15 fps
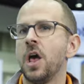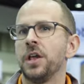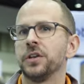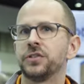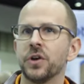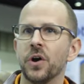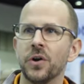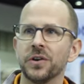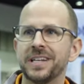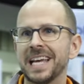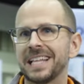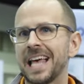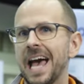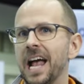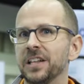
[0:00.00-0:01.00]
So to
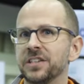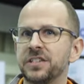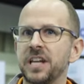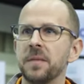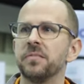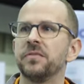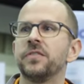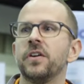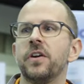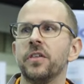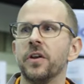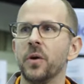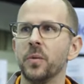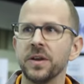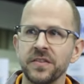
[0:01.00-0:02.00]
take that a step
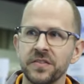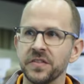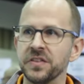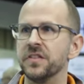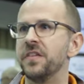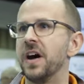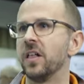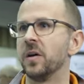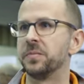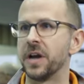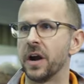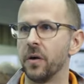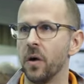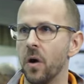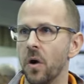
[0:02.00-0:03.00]
further, we even developed
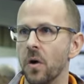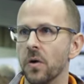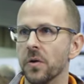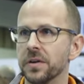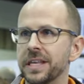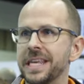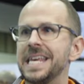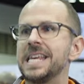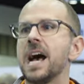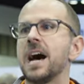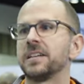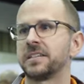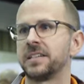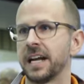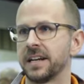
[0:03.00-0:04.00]
our own
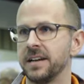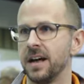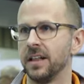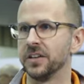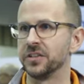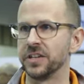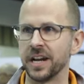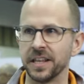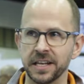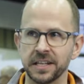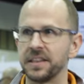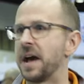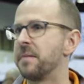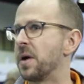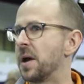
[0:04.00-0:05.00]
kiosk technology. And I
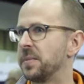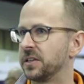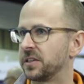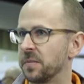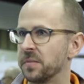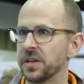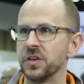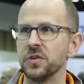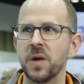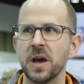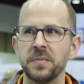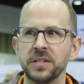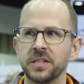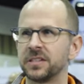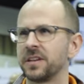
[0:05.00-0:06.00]
think that might be something you
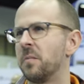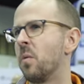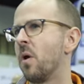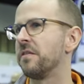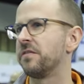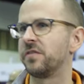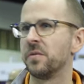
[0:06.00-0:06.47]
might be somewhat